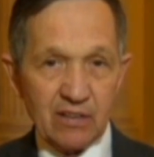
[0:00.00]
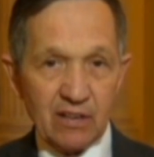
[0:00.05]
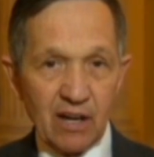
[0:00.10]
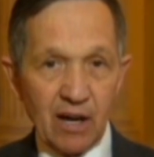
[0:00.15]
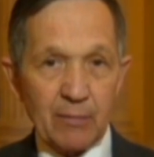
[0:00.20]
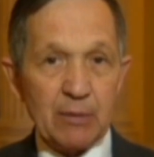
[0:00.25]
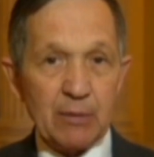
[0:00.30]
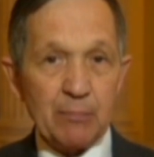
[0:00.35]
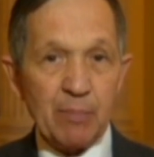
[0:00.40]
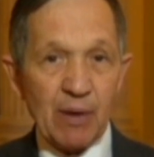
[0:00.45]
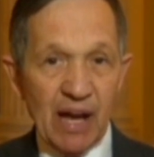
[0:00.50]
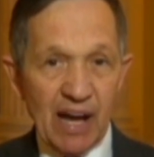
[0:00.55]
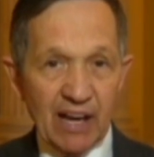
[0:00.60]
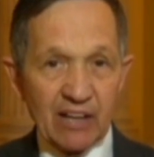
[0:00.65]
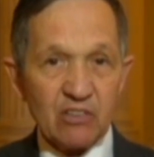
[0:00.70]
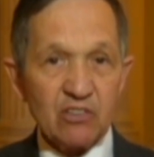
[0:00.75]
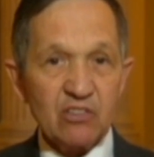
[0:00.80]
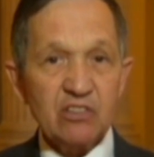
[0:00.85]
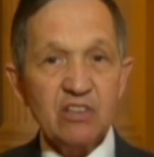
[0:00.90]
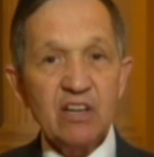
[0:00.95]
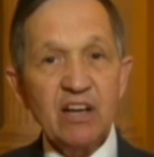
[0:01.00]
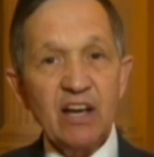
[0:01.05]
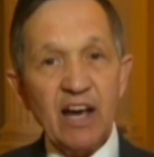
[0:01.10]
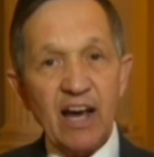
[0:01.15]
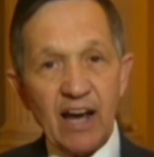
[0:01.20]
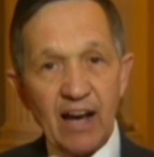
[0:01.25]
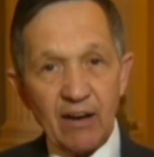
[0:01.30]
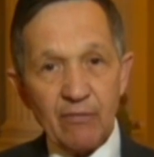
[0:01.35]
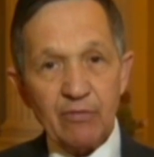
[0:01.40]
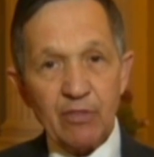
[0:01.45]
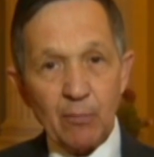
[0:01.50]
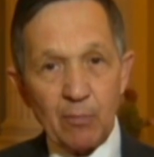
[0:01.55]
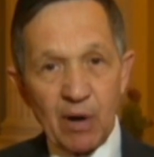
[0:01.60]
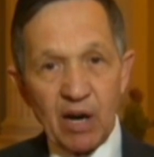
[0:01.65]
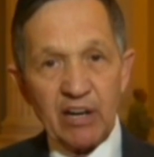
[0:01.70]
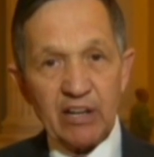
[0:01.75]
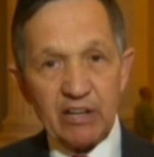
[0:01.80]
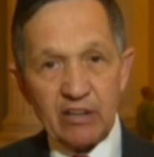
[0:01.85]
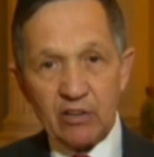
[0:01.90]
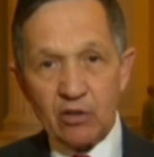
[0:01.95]
I mean, banks have the
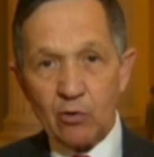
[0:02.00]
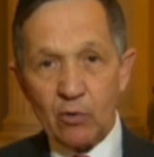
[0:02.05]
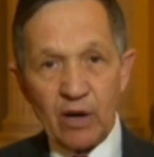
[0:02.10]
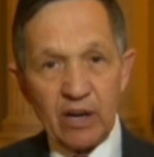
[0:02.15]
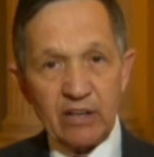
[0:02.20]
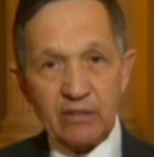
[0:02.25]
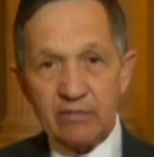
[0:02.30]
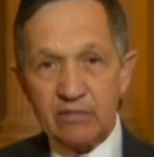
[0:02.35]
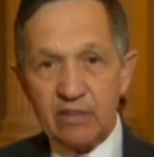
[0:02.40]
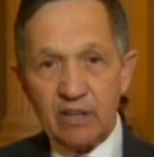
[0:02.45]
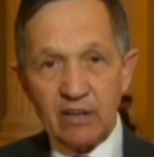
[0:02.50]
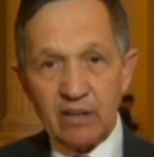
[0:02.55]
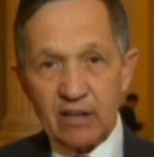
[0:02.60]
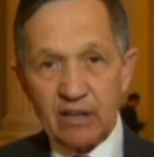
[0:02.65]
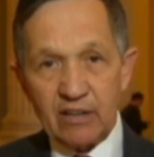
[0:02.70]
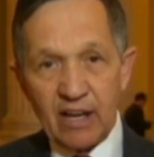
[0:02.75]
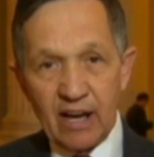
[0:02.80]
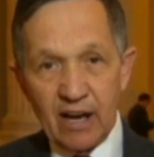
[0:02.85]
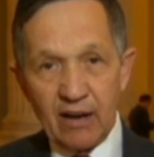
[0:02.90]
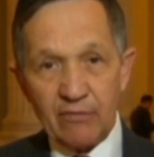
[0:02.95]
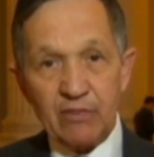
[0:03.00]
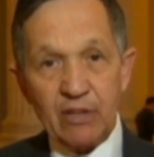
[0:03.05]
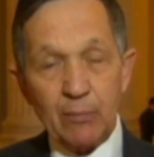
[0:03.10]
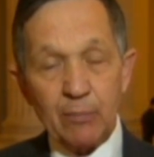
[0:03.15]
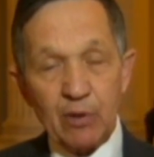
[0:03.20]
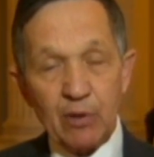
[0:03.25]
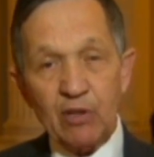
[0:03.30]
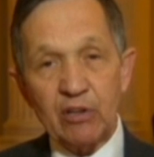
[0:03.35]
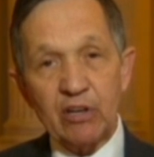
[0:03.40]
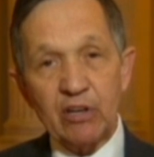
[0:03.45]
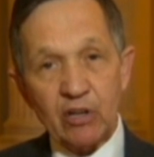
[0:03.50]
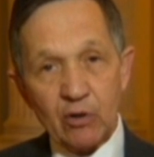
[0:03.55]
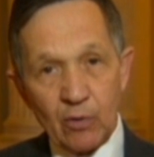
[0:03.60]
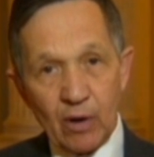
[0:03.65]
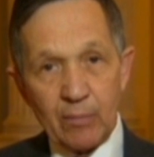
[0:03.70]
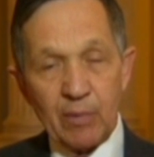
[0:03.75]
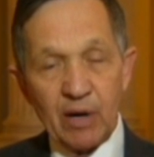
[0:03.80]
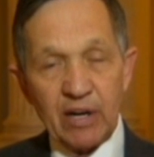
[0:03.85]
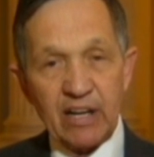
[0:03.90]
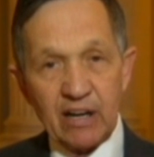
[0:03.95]
money to create, have the ability to
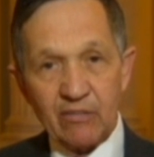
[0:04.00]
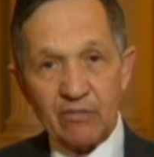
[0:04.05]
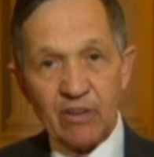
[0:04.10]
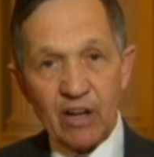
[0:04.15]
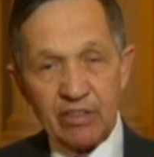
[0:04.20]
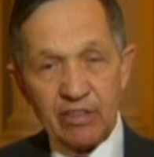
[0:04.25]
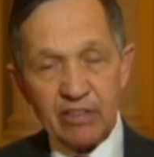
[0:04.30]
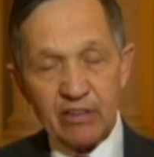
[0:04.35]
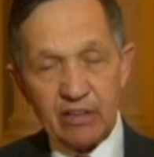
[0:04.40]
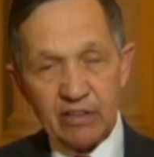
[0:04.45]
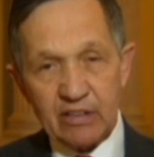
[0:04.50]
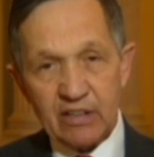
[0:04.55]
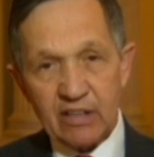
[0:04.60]
create money out of nothing.